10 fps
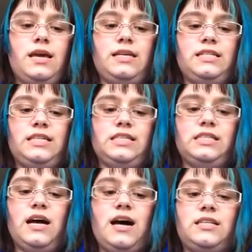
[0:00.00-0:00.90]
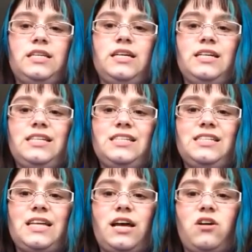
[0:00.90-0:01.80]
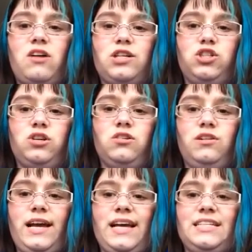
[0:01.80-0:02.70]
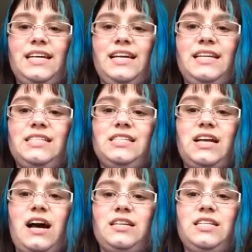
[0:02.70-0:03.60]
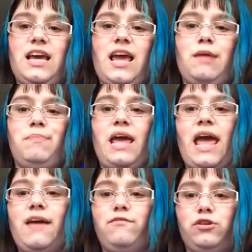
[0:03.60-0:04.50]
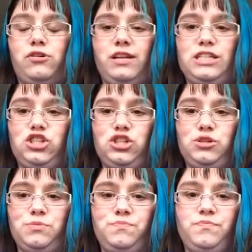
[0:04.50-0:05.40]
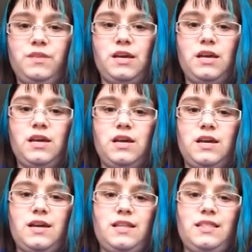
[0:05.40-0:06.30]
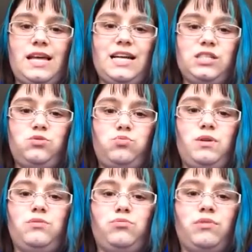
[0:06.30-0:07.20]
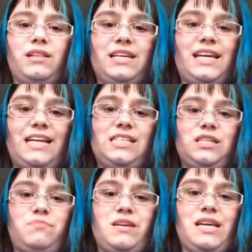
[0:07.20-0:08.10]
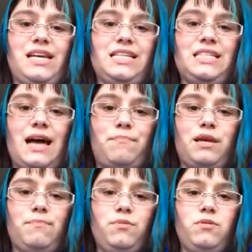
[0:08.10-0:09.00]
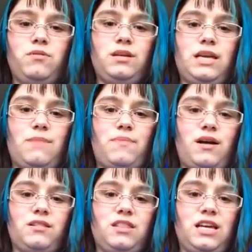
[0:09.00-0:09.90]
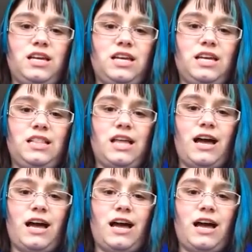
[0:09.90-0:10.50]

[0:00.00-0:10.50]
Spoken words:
it is not psychological, and it is not a behavioral issue. That's what really gets to me, is that people keep on thinking